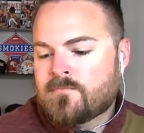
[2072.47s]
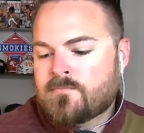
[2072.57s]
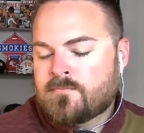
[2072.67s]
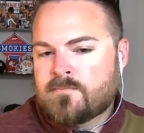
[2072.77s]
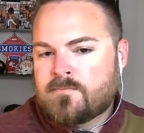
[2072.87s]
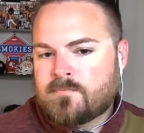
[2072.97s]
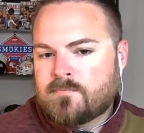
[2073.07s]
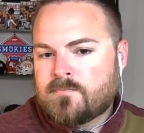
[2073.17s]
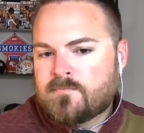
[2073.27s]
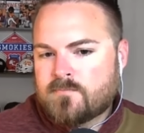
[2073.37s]

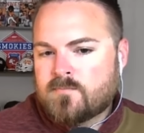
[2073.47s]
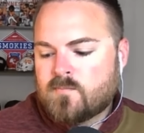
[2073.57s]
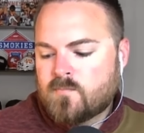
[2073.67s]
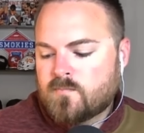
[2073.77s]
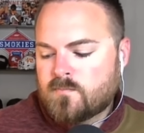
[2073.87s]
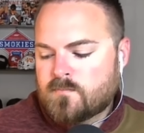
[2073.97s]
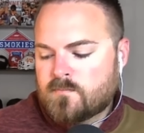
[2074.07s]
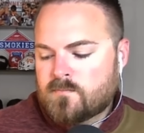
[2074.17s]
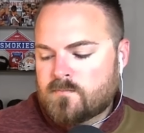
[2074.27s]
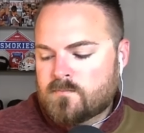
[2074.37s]

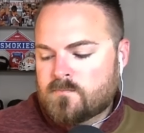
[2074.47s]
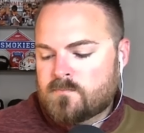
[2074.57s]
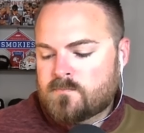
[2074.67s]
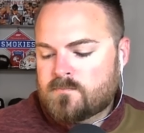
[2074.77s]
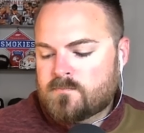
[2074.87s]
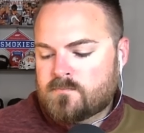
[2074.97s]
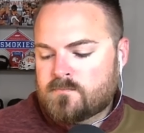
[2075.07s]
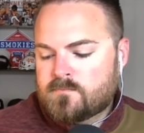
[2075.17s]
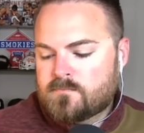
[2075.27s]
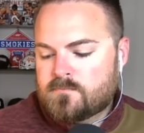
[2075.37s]

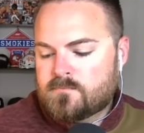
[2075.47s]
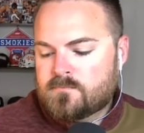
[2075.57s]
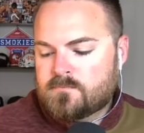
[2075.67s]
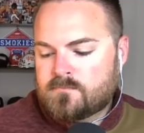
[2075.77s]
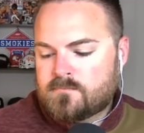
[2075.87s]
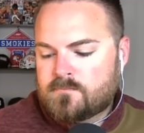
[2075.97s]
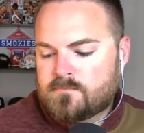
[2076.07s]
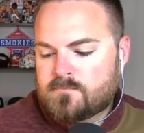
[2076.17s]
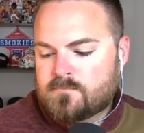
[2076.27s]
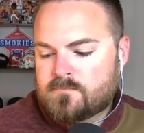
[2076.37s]

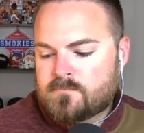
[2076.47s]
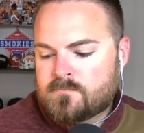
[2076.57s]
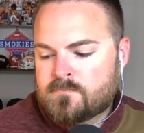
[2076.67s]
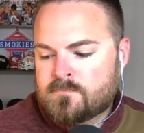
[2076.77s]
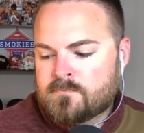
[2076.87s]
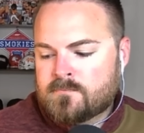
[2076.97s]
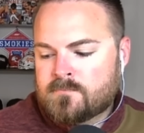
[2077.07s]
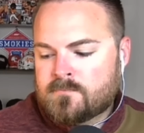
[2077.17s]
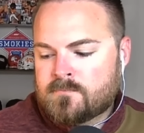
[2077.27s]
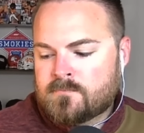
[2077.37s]

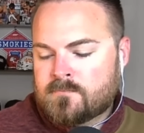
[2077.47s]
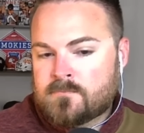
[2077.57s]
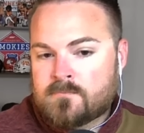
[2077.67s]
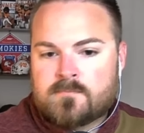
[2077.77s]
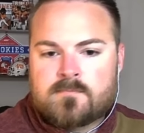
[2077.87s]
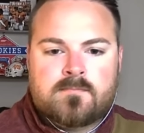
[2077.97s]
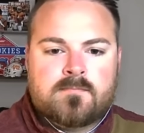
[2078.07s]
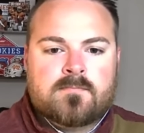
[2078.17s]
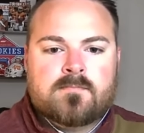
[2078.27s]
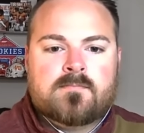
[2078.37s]

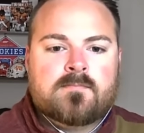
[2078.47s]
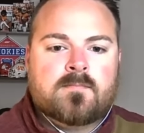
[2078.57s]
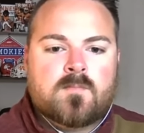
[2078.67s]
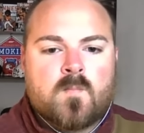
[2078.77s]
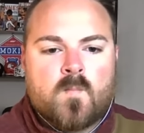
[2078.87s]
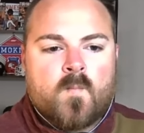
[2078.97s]
This person isn't speaking.